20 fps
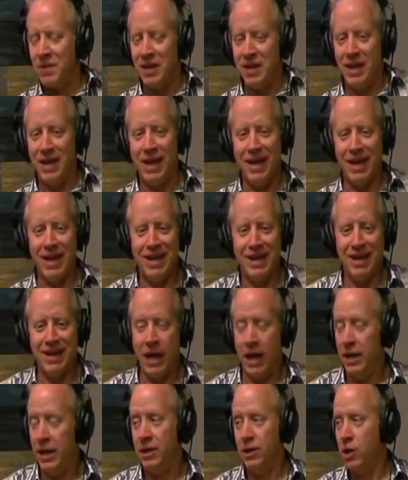And
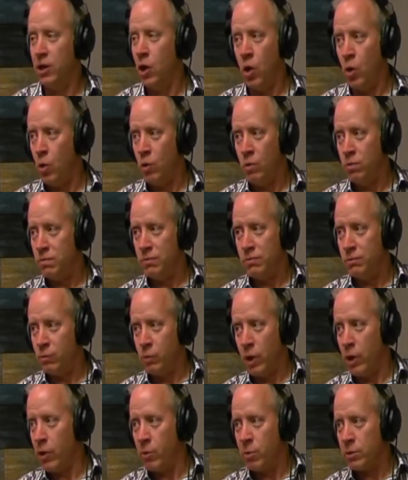I didn't know
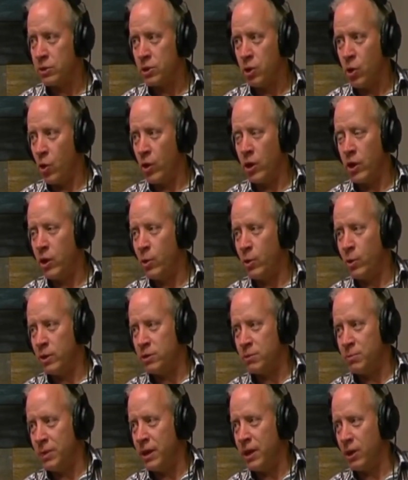where he was going, who he
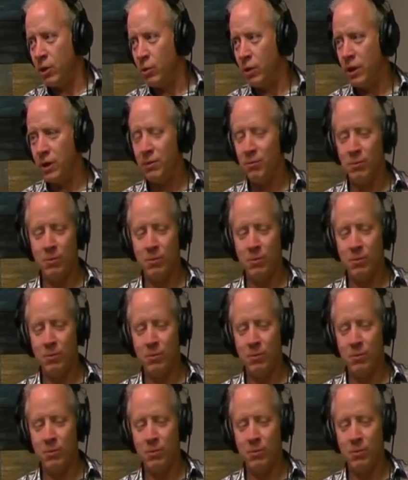was meeting with.